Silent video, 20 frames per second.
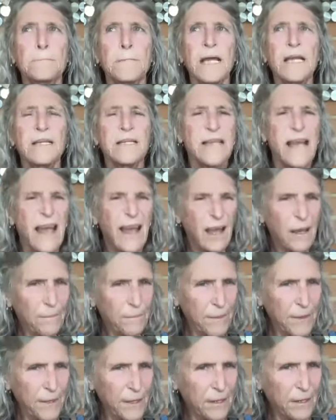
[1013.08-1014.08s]
And
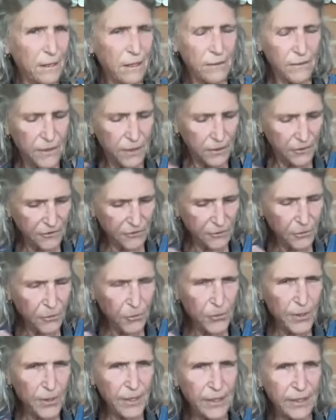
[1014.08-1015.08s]
tapping on these
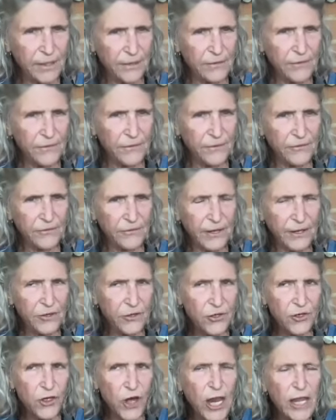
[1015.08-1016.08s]
meridians, it's like
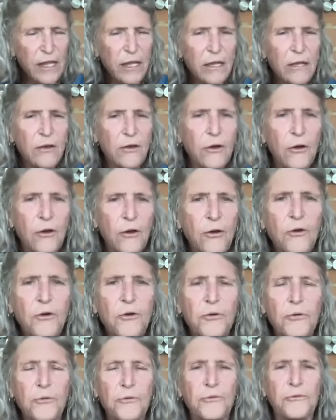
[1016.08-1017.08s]
shaking a
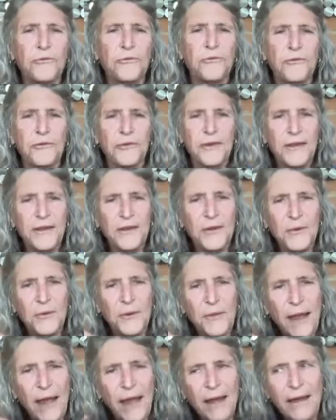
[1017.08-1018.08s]
hose,
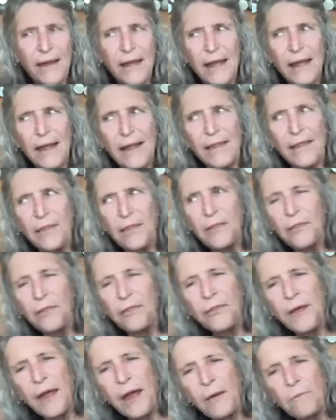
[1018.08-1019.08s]
or that
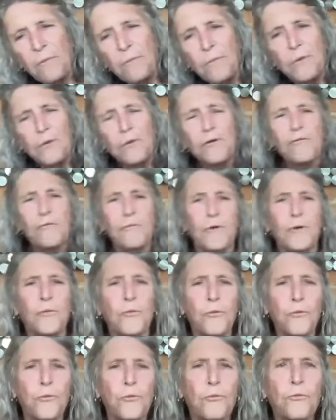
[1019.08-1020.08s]

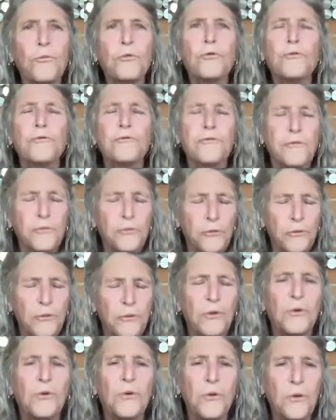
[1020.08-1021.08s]
movement moves through the
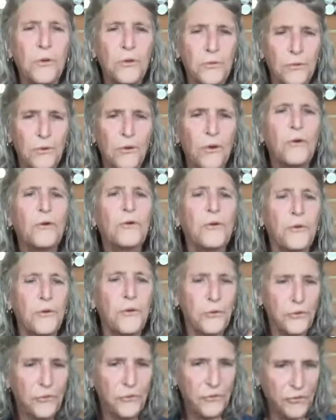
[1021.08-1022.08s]
whole
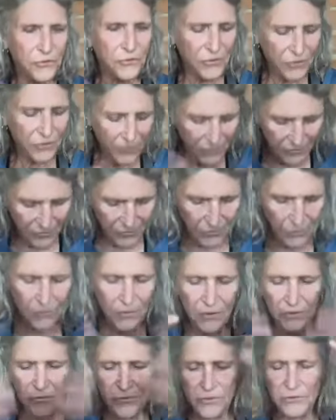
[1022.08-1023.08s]
hose. And so
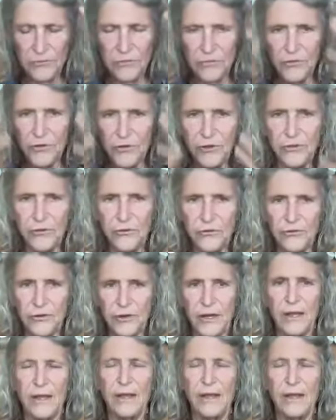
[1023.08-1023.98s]
this is just